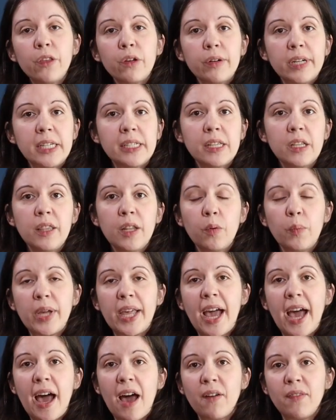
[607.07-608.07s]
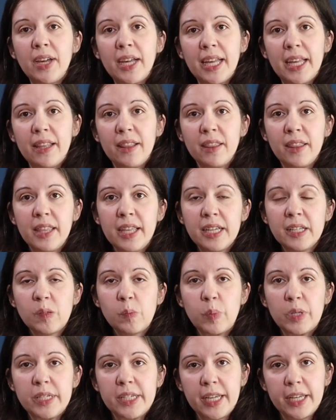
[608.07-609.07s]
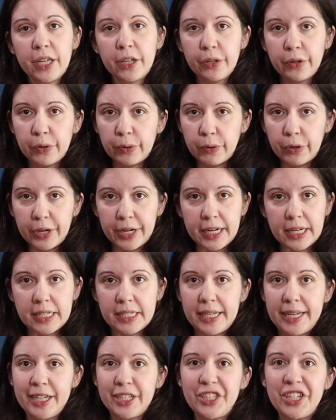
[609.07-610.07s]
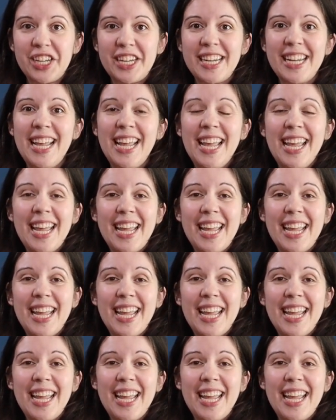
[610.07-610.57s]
the reason that we have it in this particular orientation